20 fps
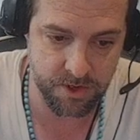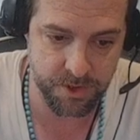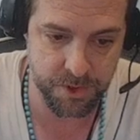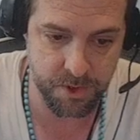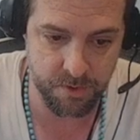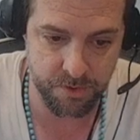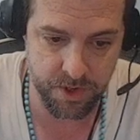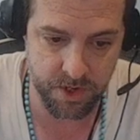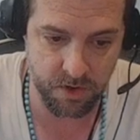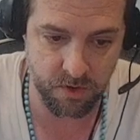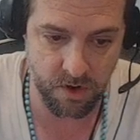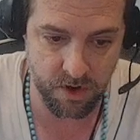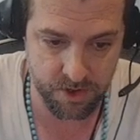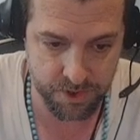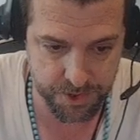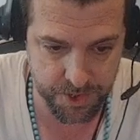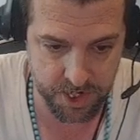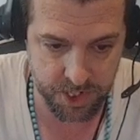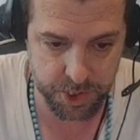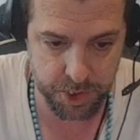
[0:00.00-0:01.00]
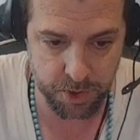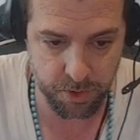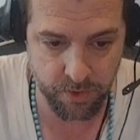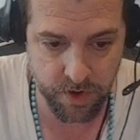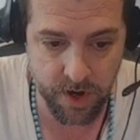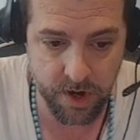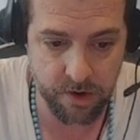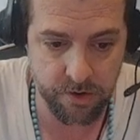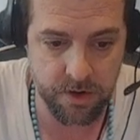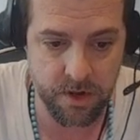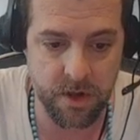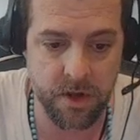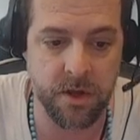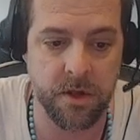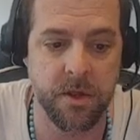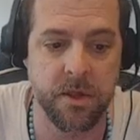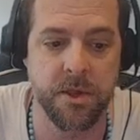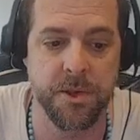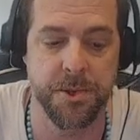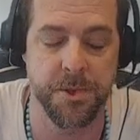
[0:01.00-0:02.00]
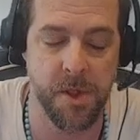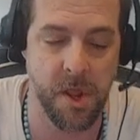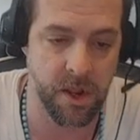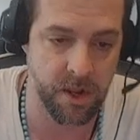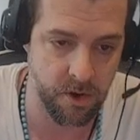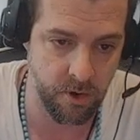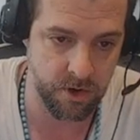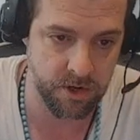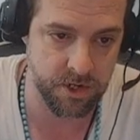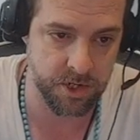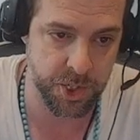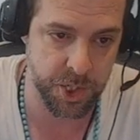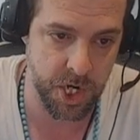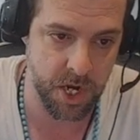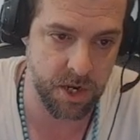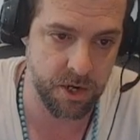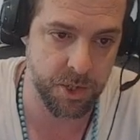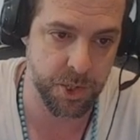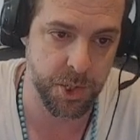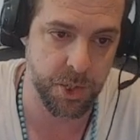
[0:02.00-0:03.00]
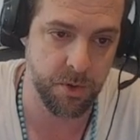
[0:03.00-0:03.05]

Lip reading: so the cross-sectional area is not going to change,